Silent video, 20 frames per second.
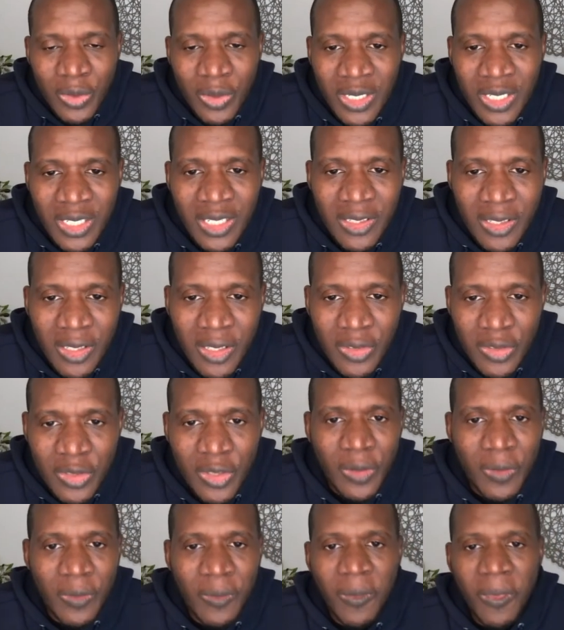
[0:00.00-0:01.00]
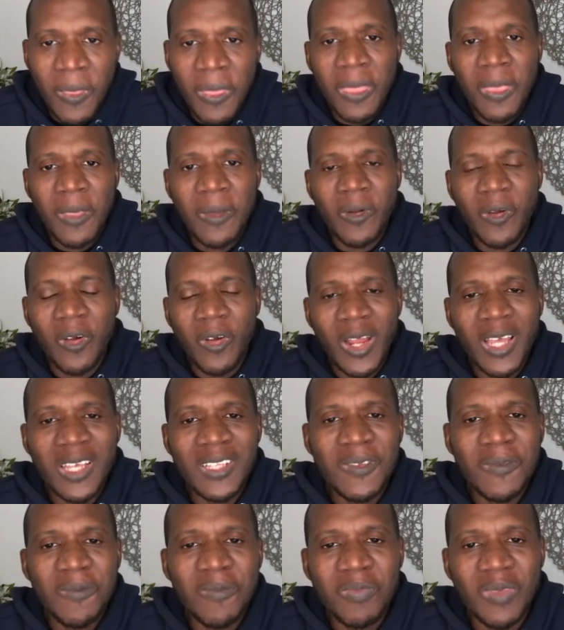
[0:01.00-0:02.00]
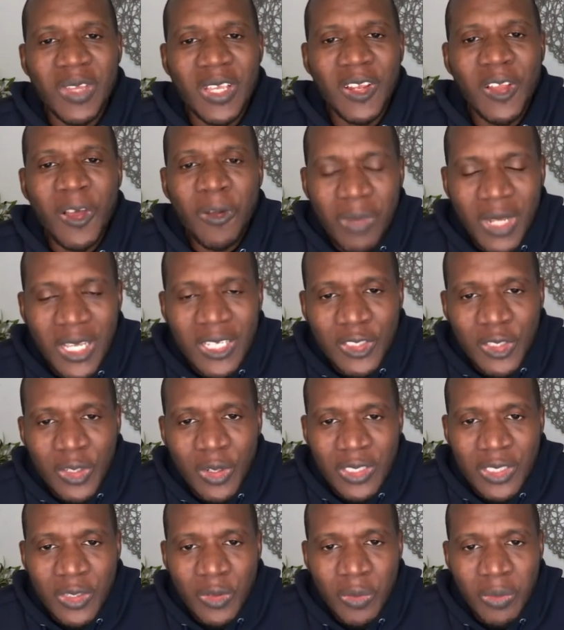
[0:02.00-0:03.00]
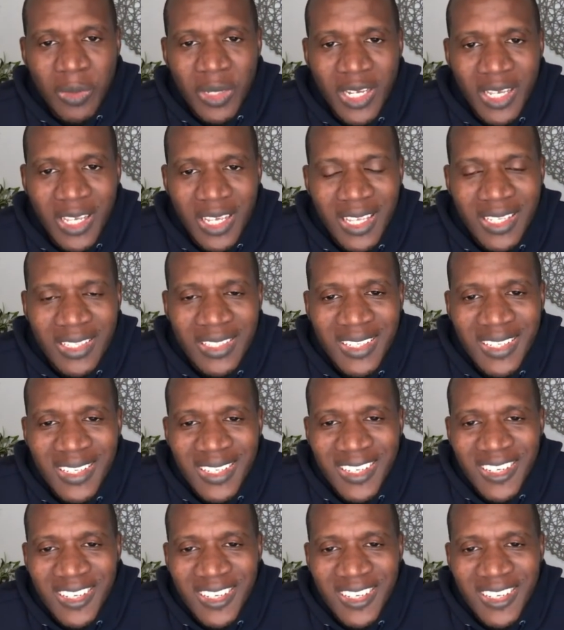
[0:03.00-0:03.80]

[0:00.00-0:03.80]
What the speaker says: need to. All right? May the Lord bless you until we meet again.